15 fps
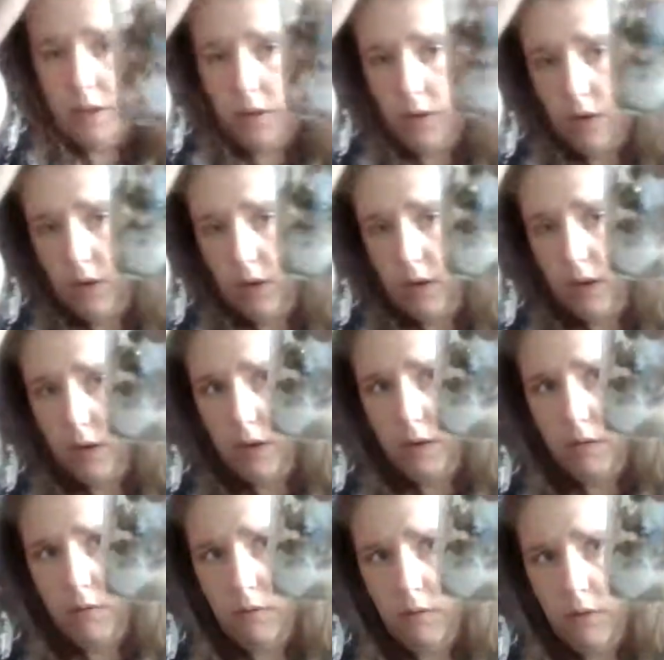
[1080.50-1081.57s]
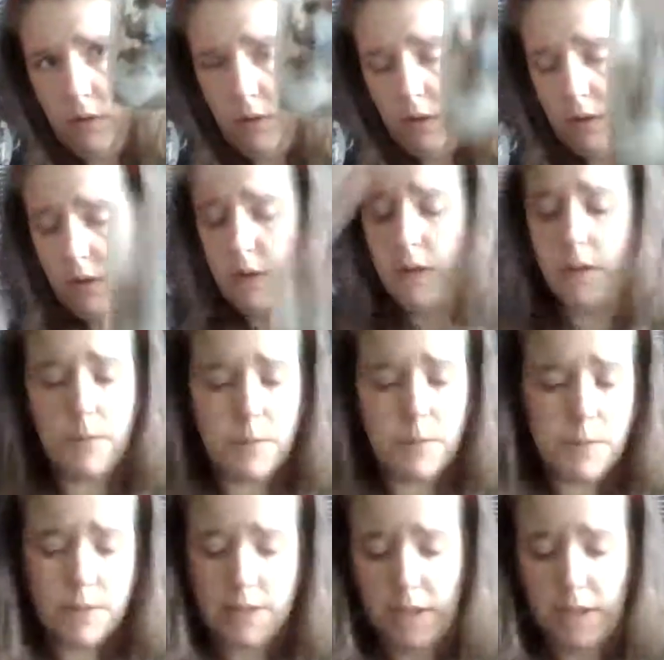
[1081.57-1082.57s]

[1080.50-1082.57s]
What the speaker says: you're going to use